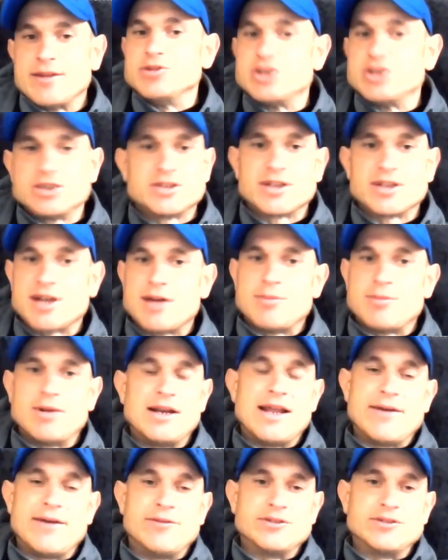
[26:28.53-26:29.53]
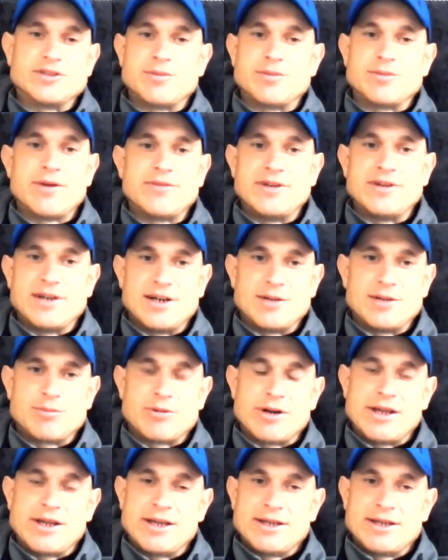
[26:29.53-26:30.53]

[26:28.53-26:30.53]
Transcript: There were just a couple of levels above in Harbury.